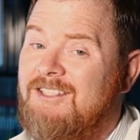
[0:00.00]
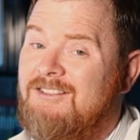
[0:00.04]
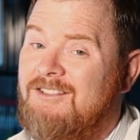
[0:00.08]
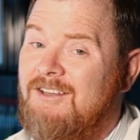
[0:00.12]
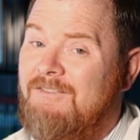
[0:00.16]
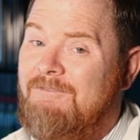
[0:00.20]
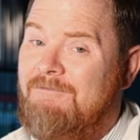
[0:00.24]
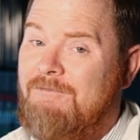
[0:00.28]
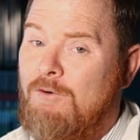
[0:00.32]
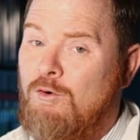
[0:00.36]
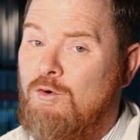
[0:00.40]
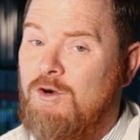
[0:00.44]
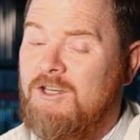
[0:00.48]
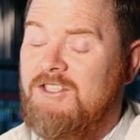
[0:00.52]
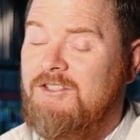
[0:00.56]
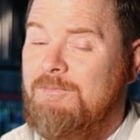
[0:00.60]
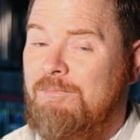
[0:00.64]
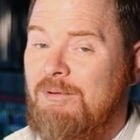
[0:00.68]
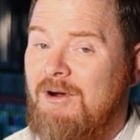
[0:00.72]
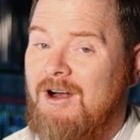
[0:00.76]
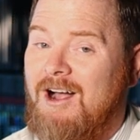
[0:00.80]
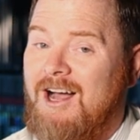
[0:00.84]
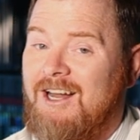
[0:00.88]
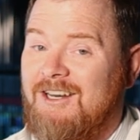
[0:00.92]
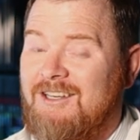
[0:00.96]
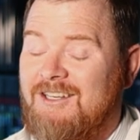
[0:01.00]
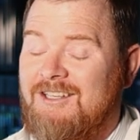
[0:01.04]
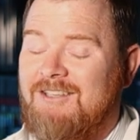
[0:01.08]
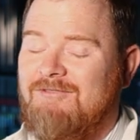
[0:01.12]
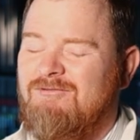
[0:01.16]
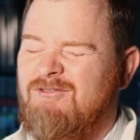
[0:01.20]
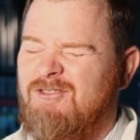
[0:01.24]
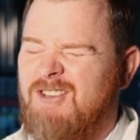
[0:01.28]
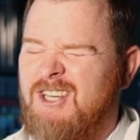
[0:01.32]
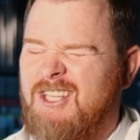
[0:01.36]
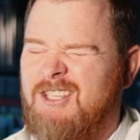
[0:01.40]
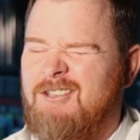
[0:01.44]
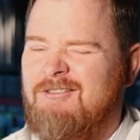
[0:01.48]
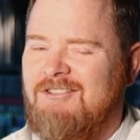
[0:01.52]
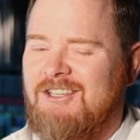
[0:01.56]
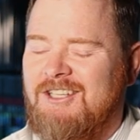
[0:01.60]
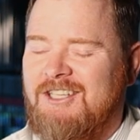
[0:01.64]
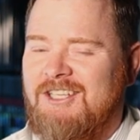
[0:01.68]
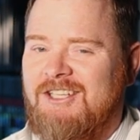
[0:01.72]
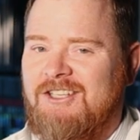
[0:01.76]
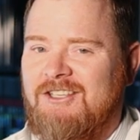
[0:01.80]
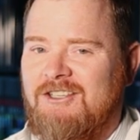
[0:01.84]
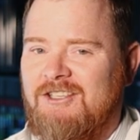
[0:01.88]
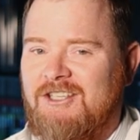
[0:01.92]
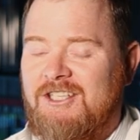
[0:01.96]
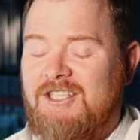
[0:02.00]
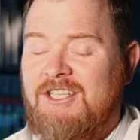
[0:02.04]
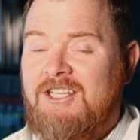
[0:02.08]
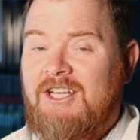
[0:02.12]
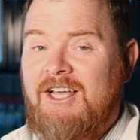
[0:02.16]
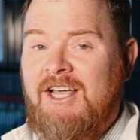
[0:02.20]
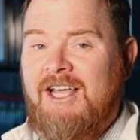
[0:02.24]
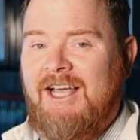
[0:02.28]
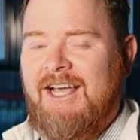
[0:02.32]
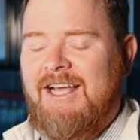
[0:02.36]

It's a forged product, really, really good,